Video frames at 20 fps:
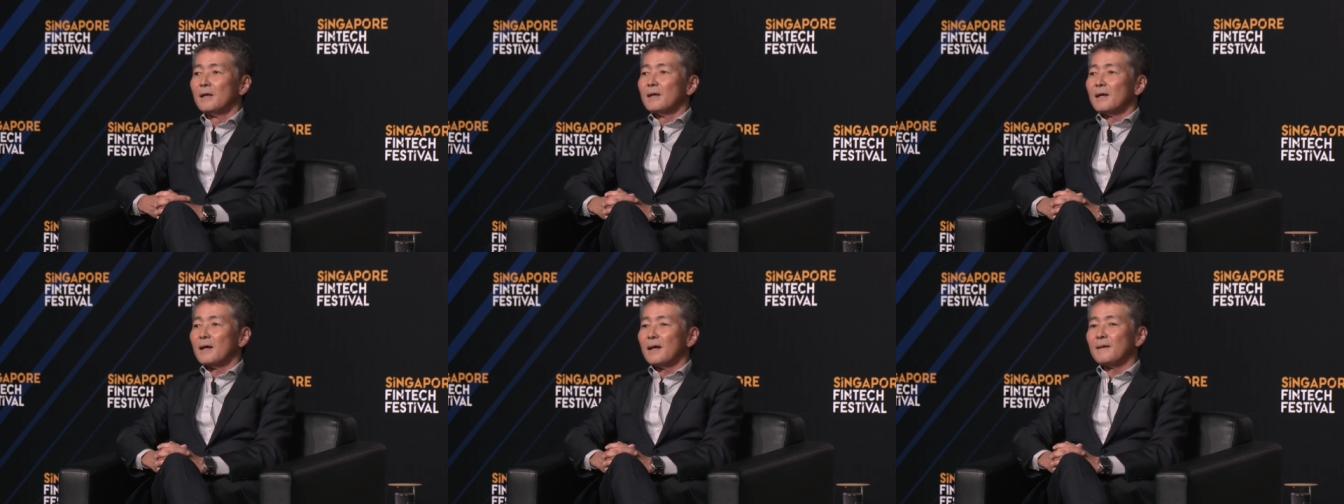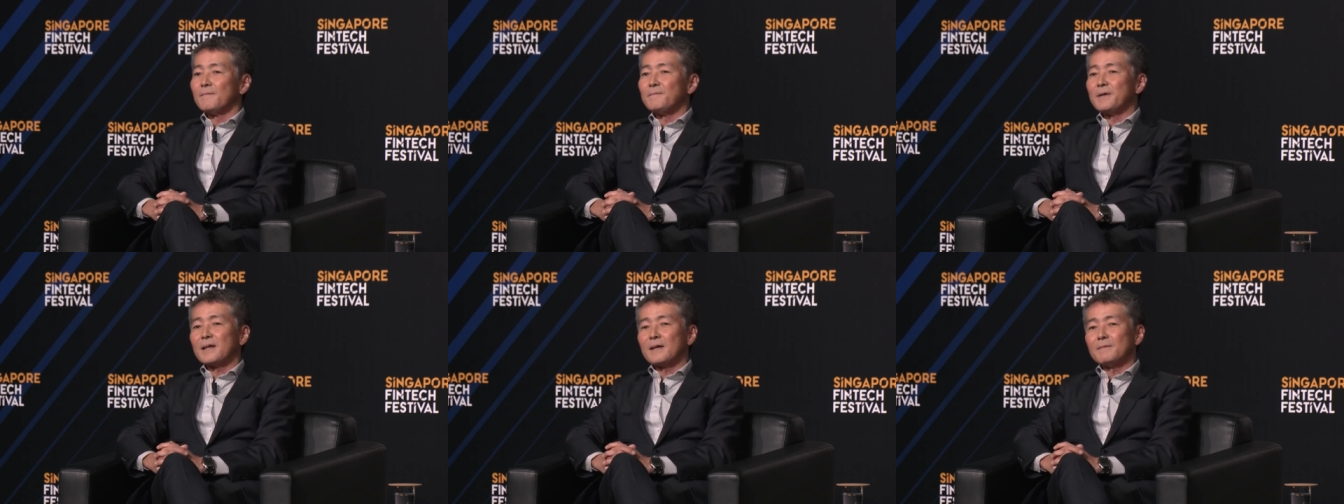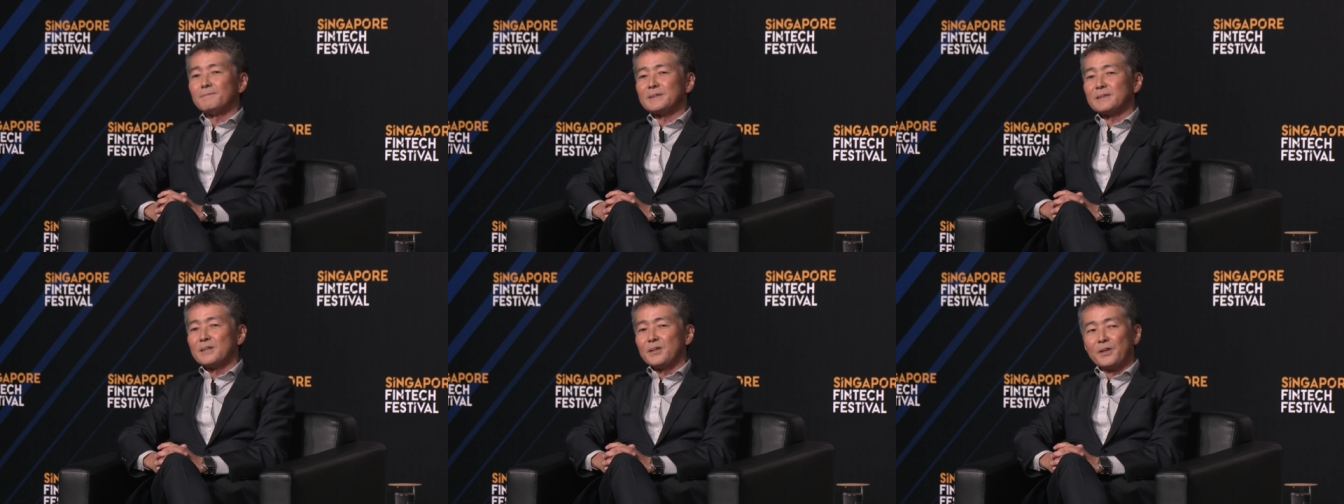and I
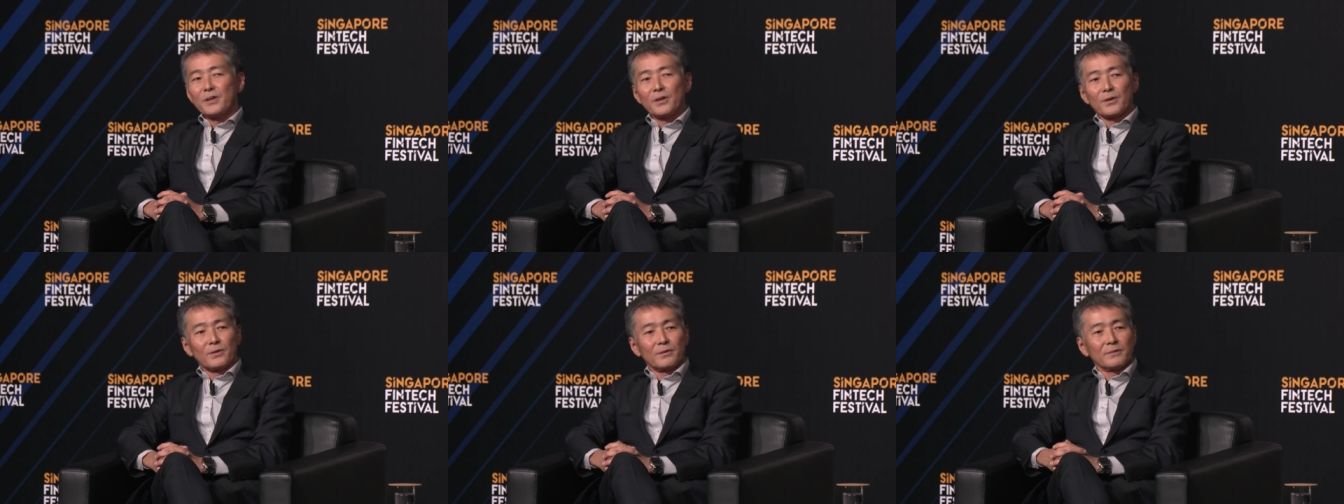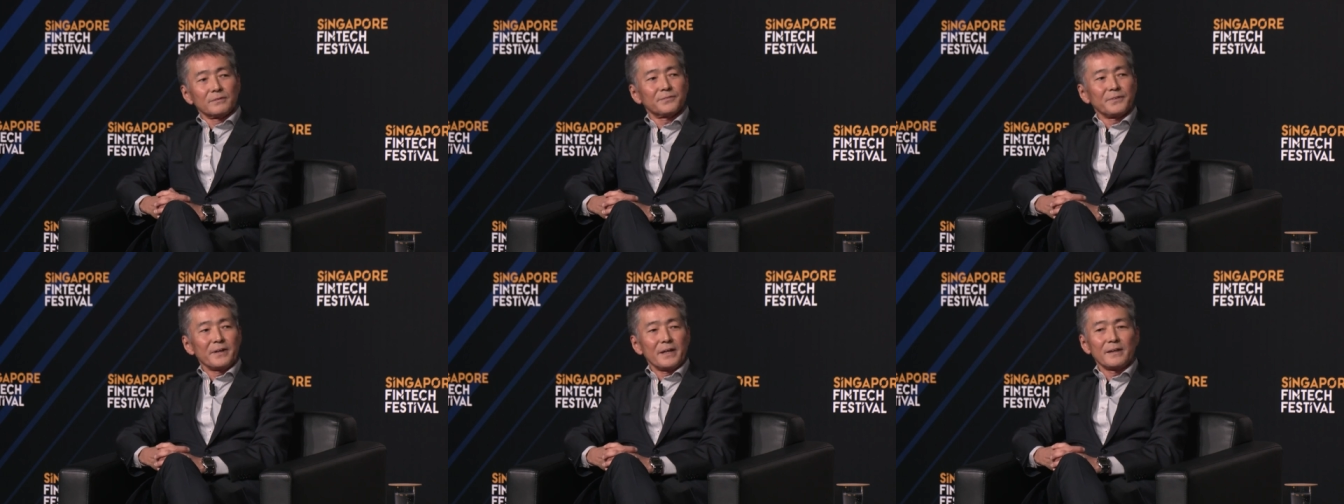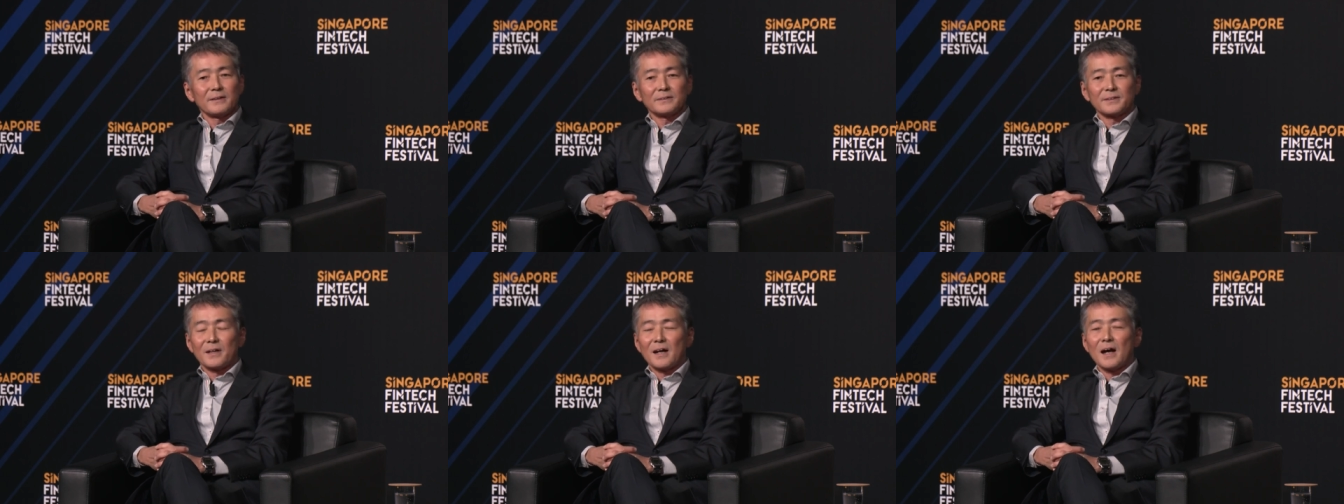became CDO 3
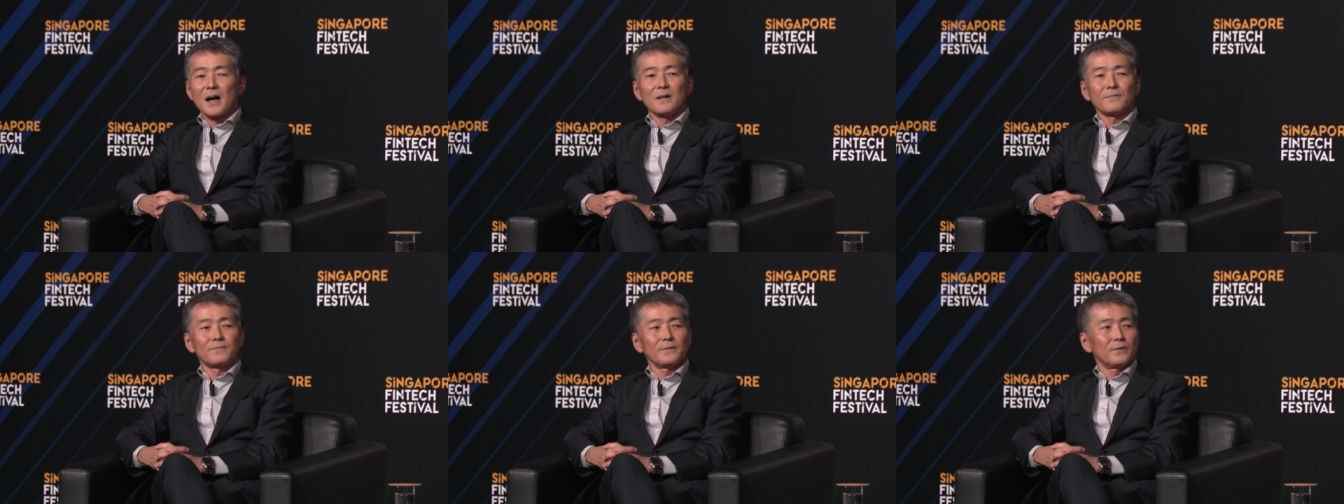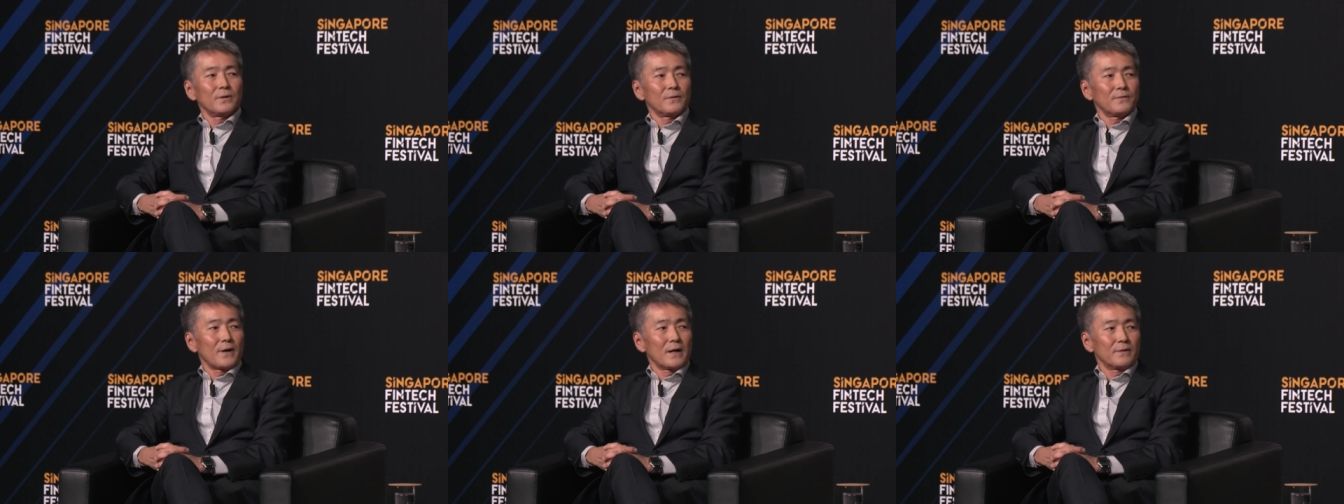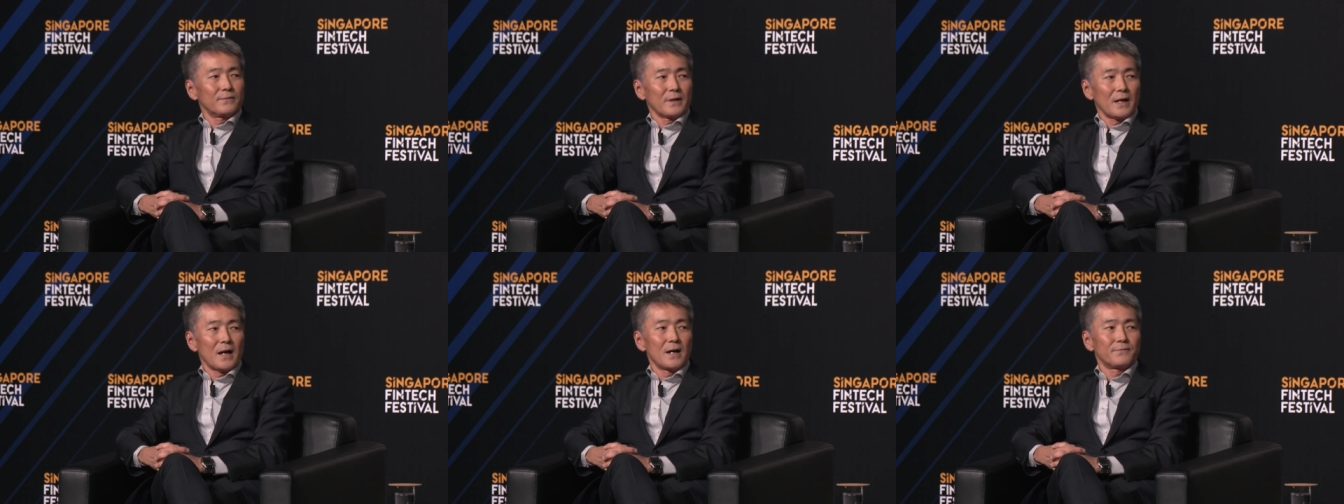years and a half
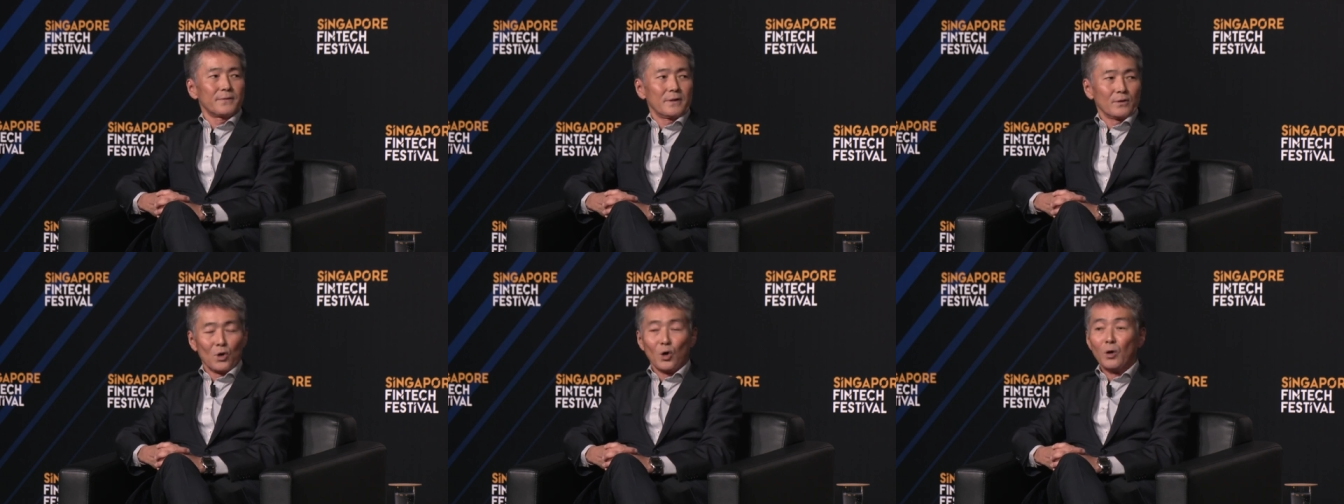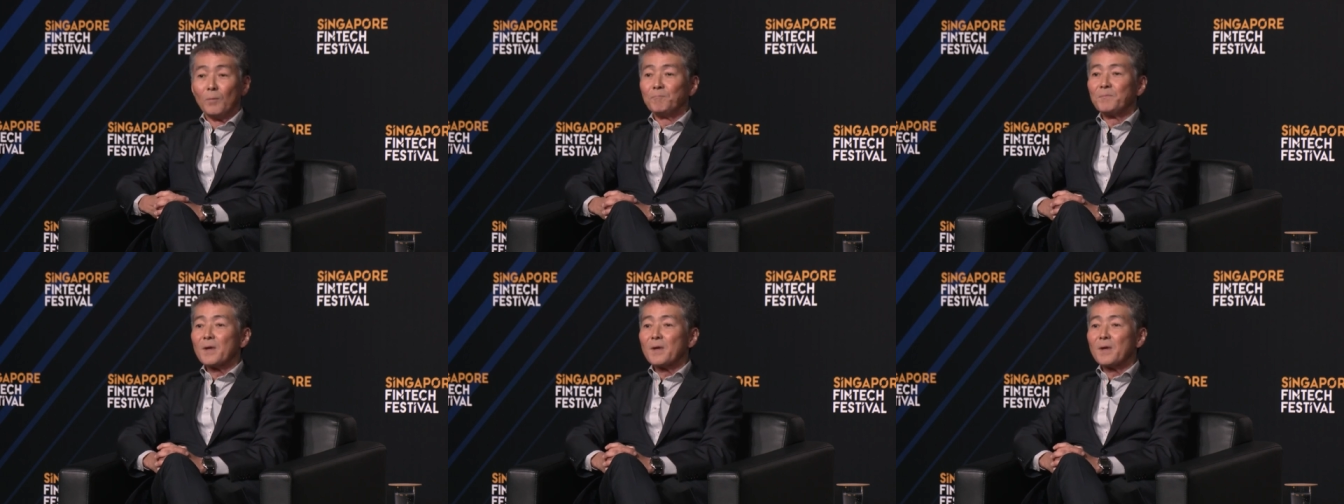ago.